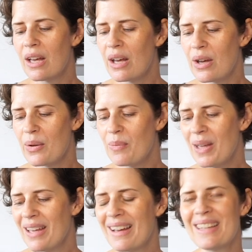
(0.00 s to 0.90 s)

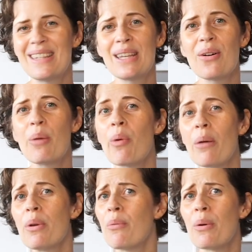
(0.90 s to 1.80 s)
So I
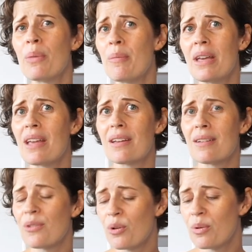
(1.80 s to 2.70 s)
probably won't be making
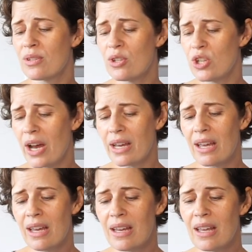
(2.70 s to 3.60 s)
another quilted
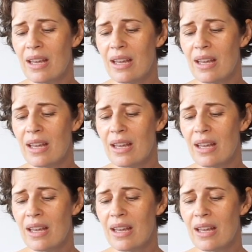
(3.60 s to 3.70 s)
jacket